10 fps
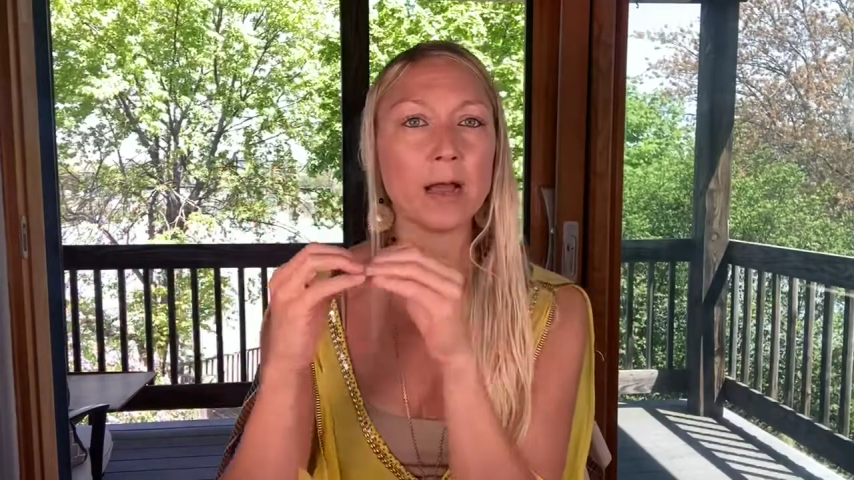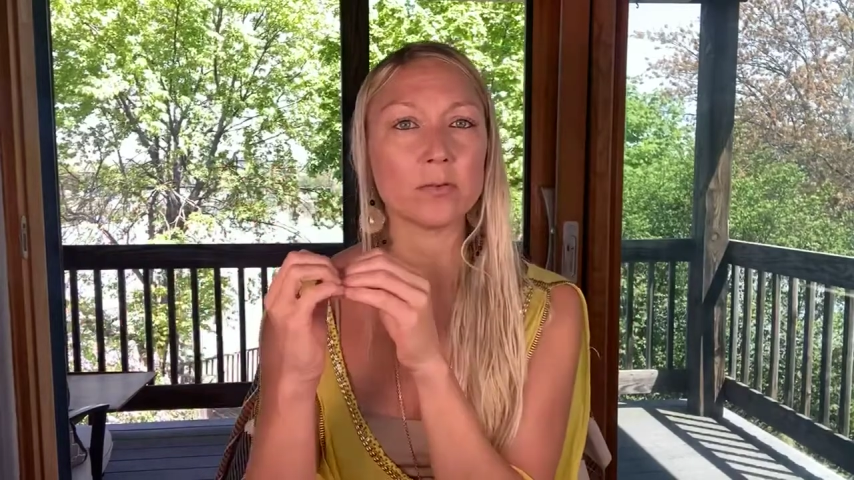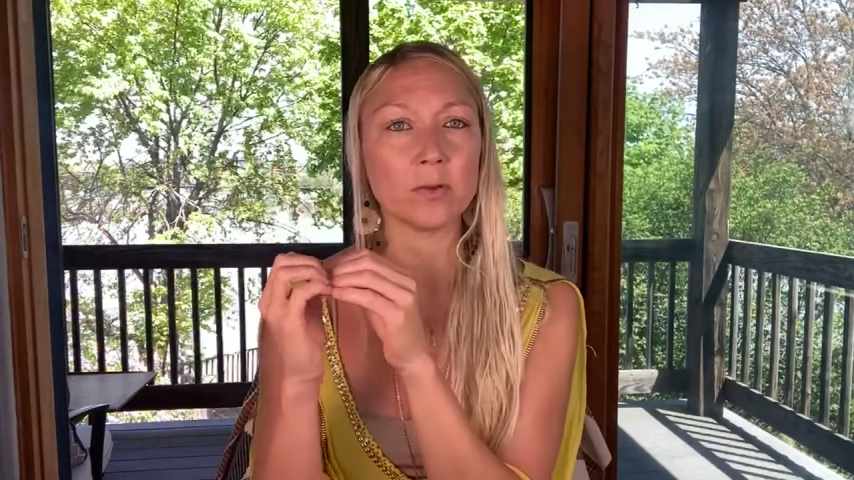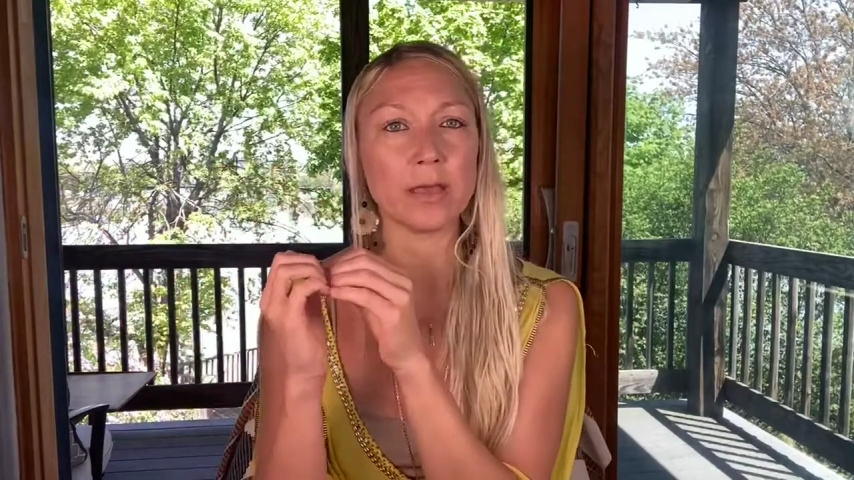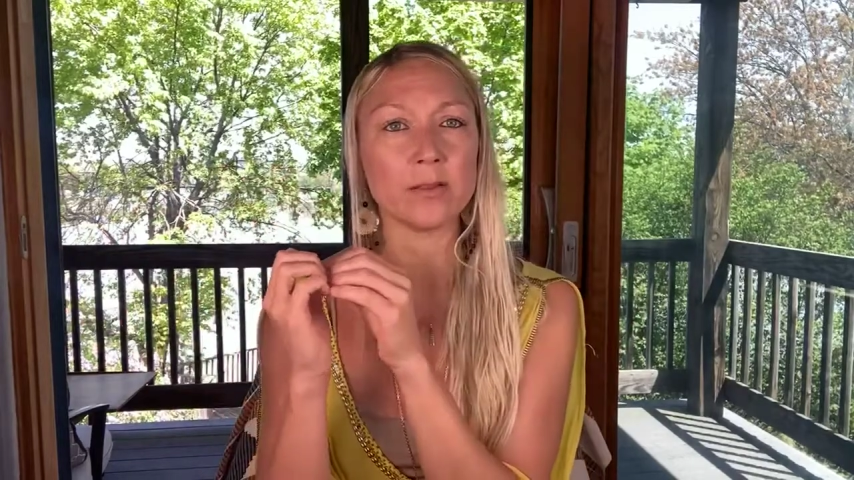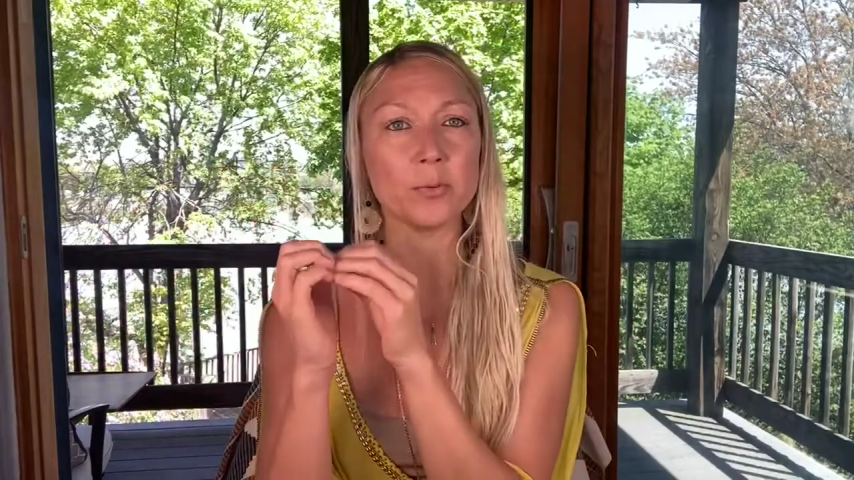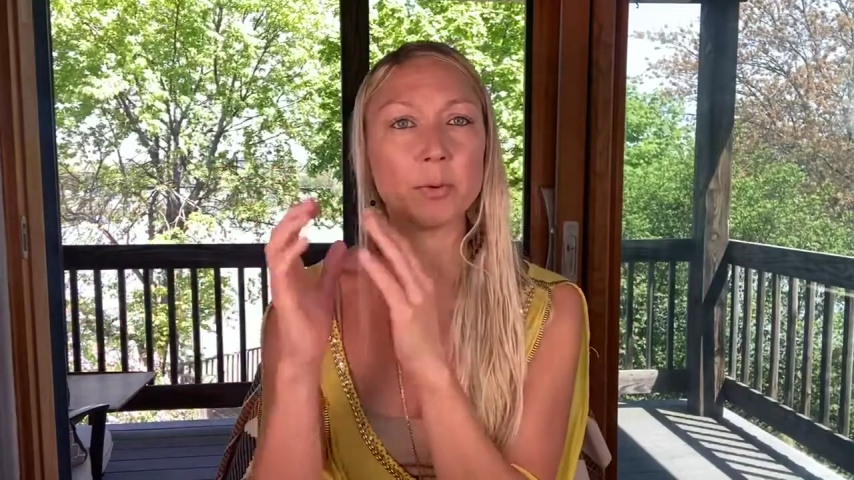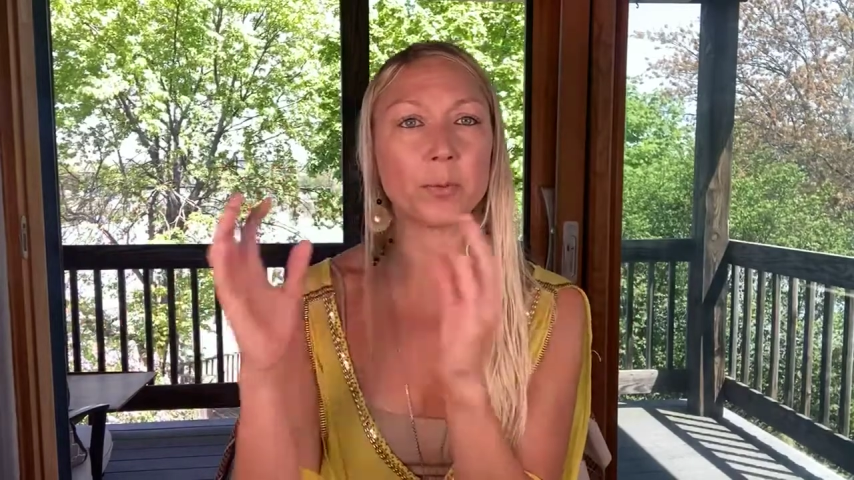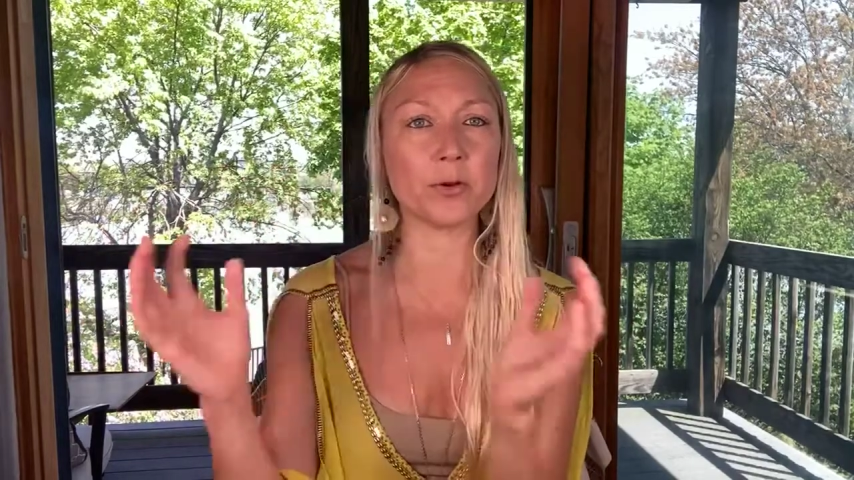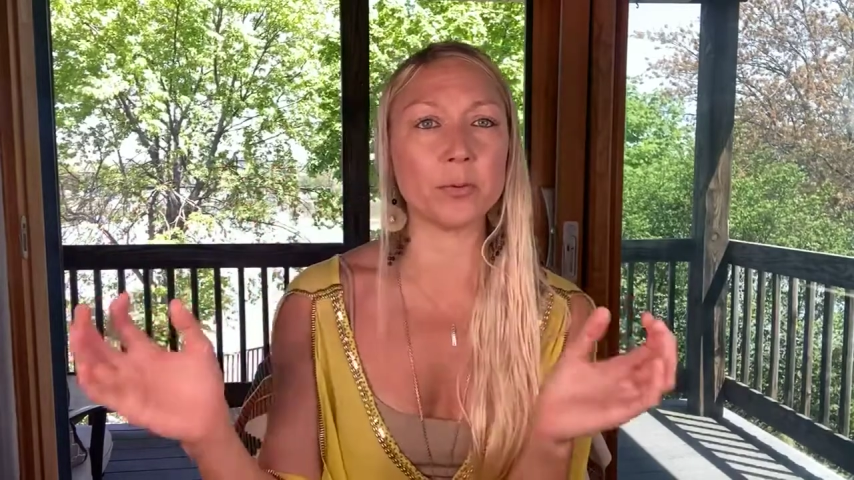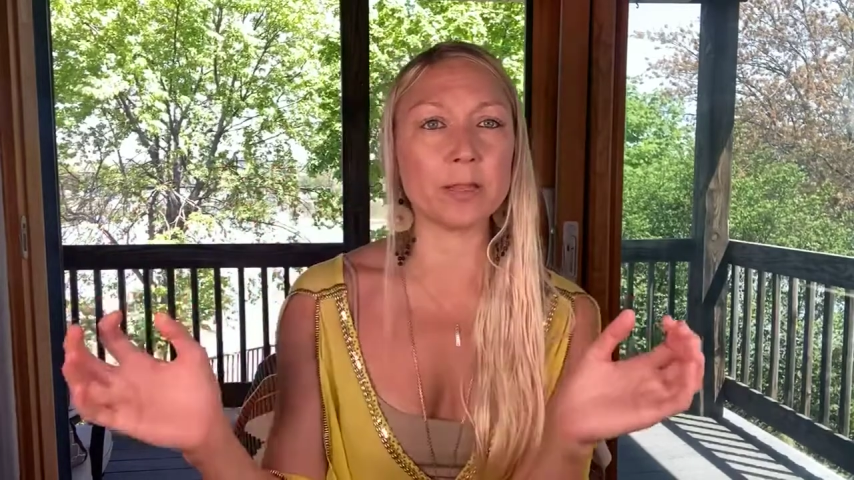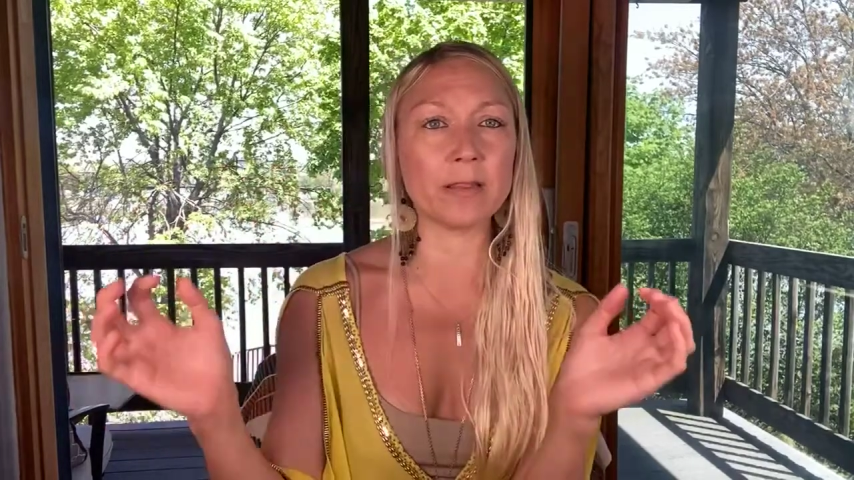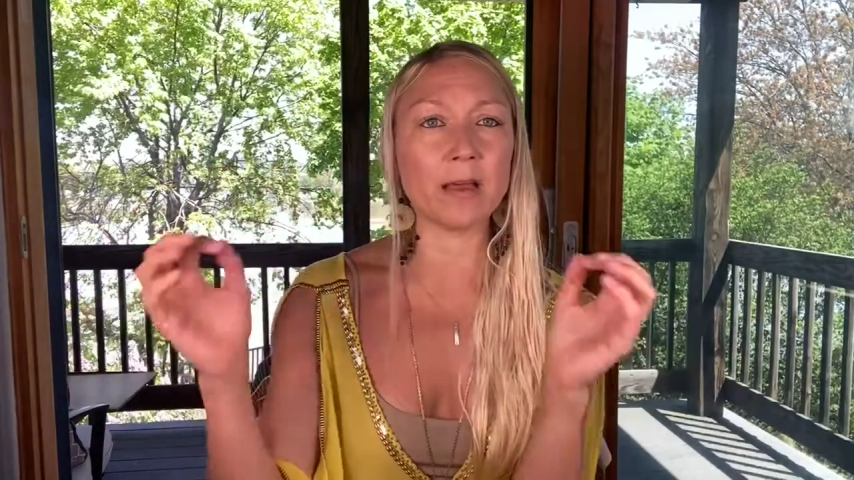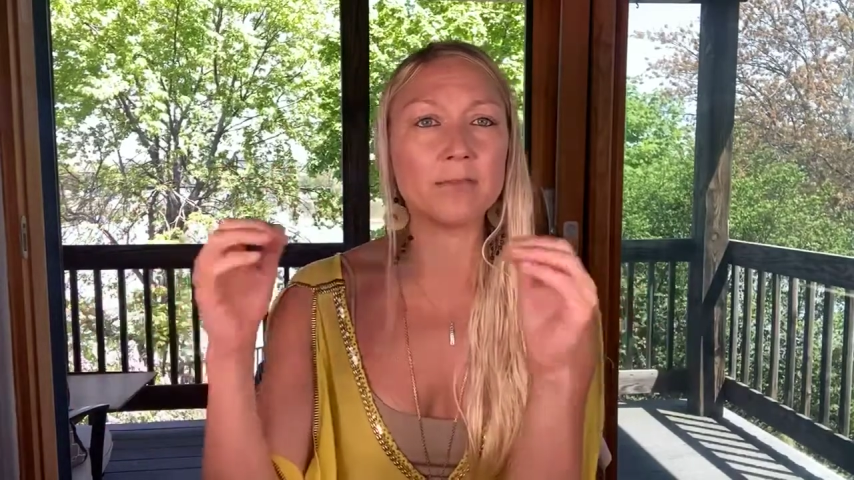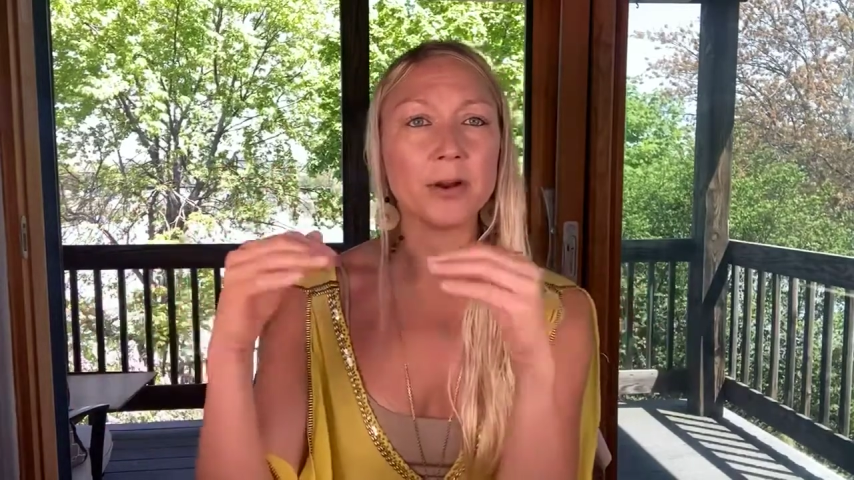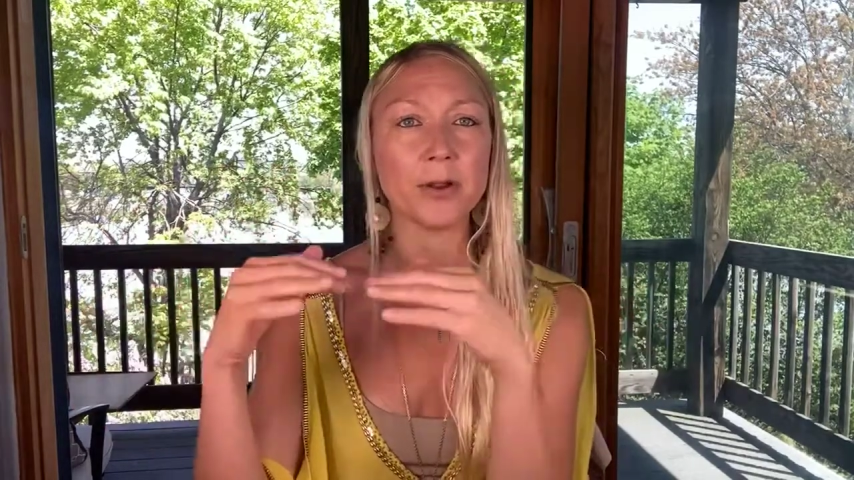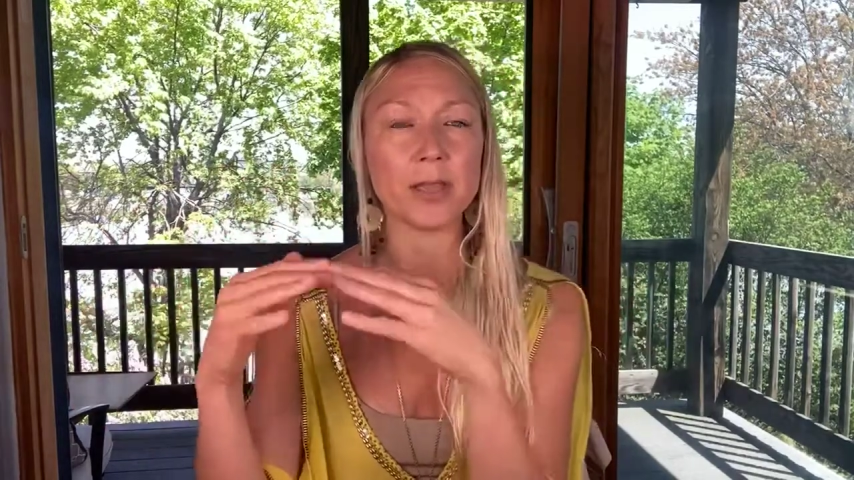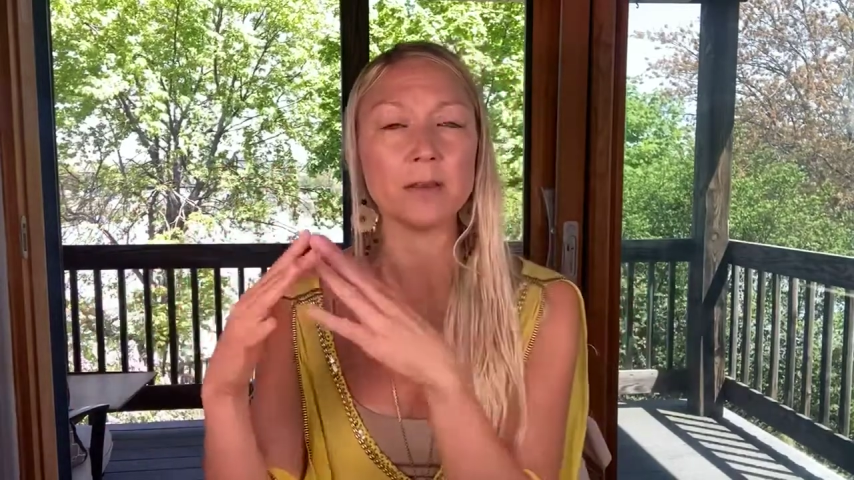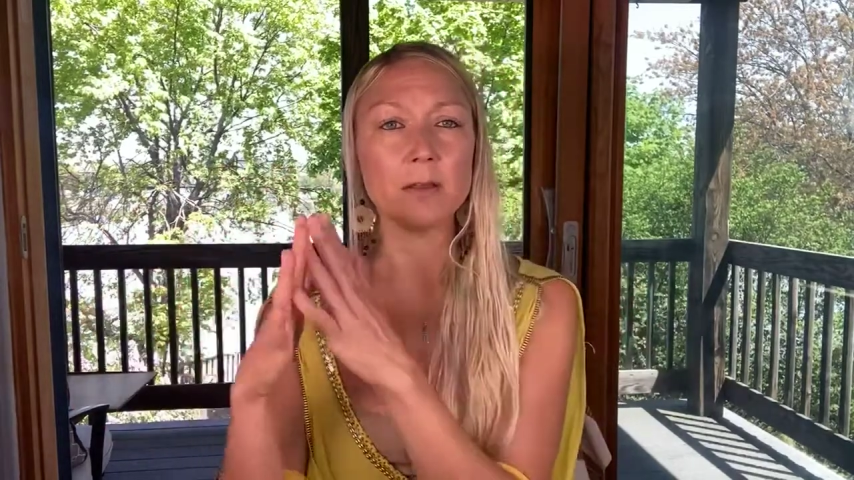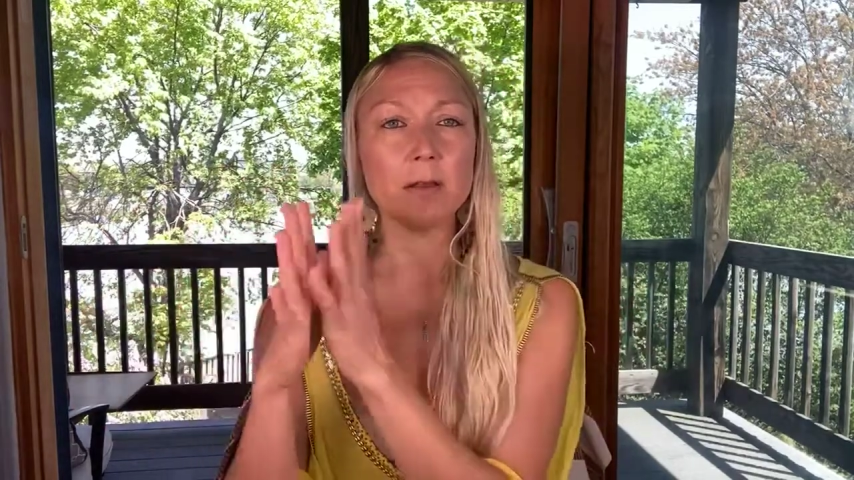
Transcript: together. We were doing that very